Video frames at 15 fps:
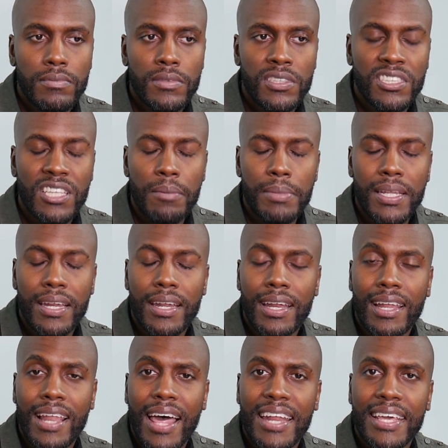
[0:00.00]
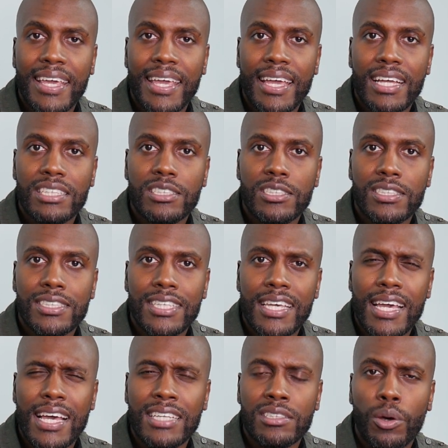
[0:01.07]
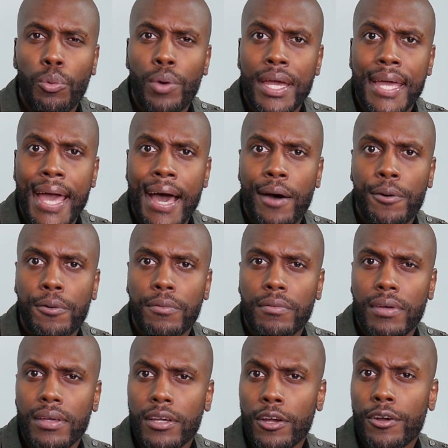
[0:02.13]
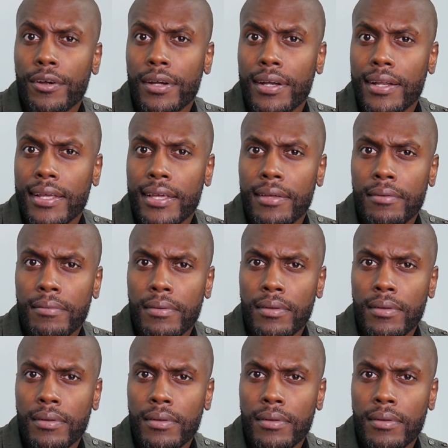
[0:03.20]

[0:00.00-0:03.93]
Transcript: something that a lot of kids see as a way out currently